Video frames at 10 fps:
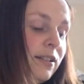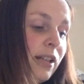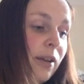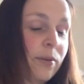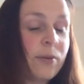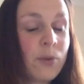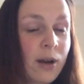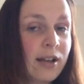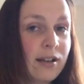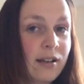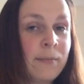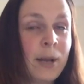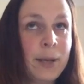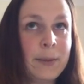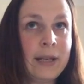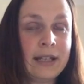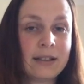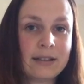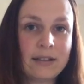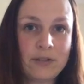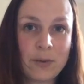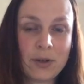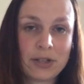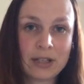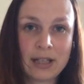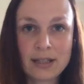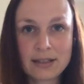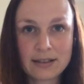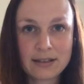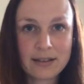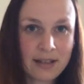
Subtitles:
I'm hoping, if you're watching this,